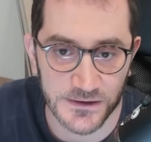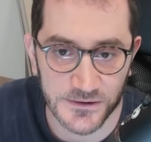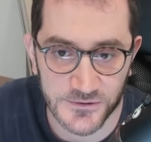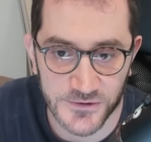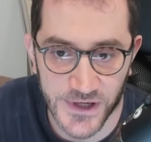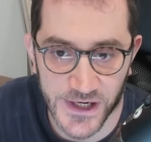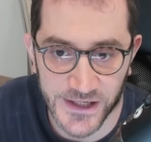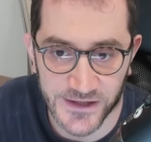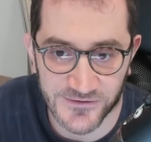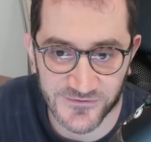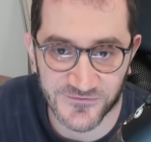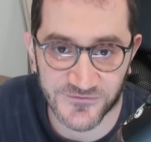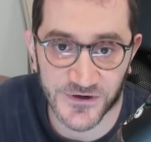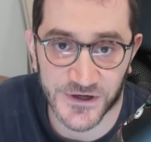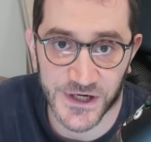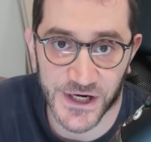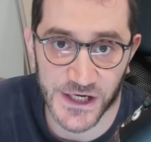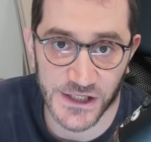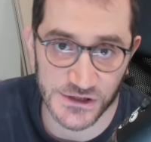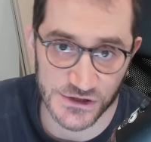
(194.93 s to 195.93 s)
create
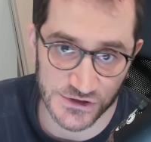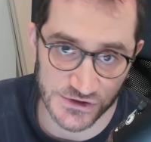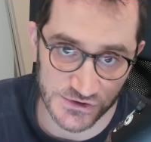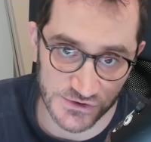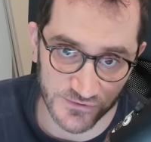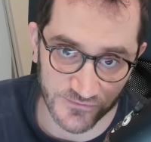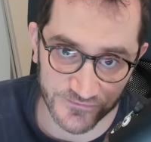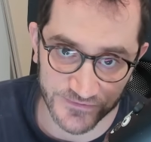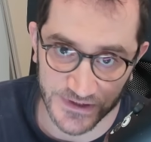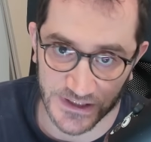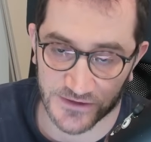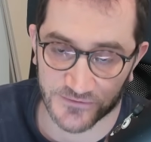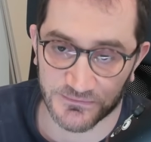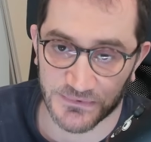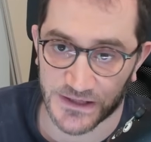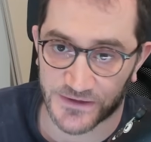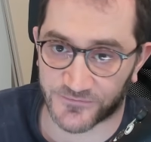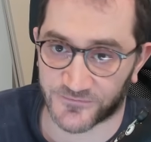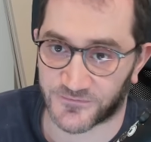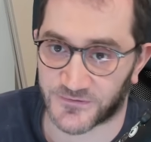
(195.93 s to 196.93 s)
variations of that
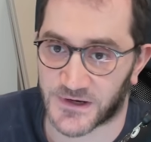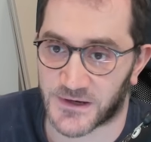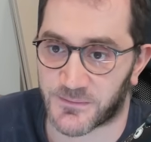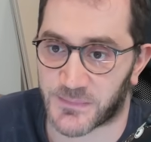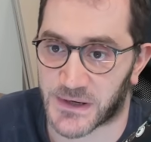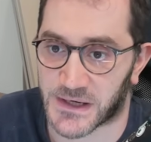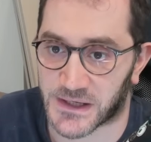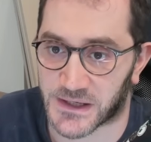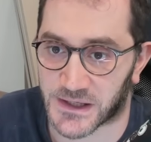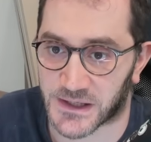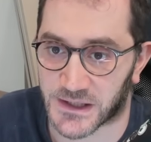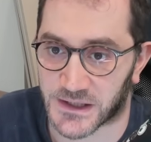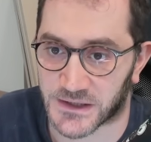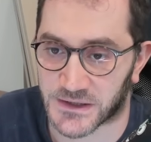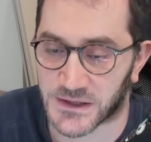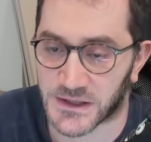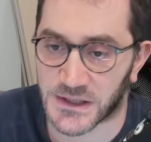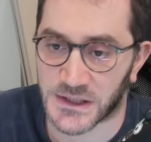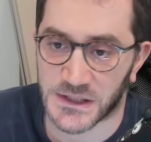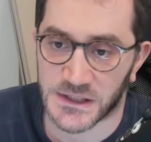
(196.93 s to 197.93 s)
by flipping it,
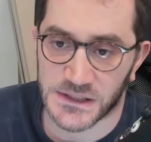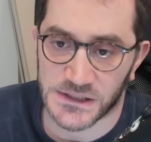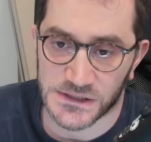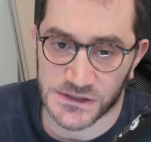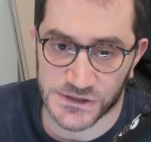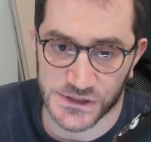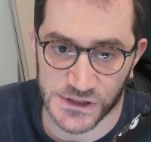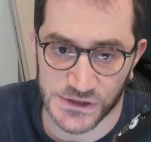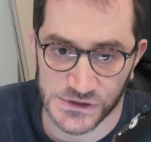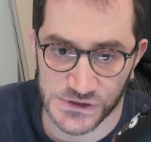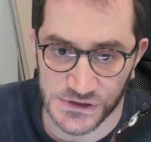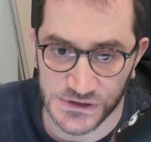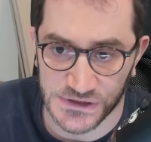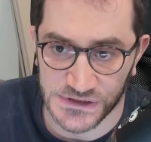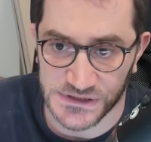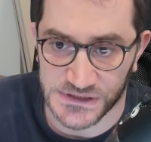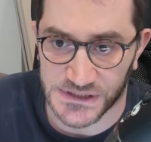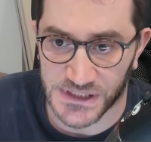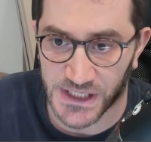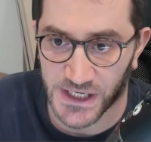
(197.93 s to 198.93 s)
changing the
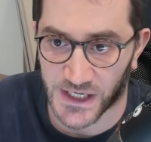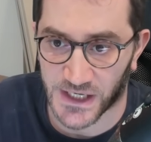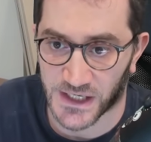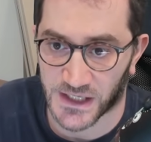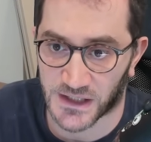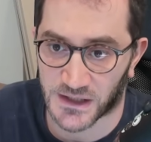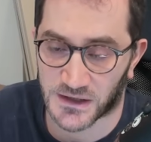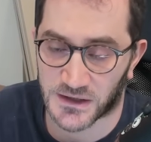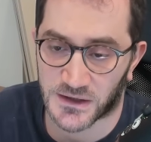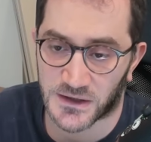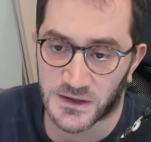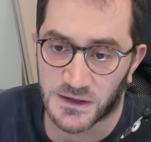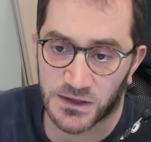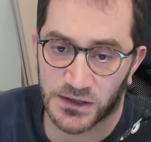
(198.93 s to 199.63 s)
scale,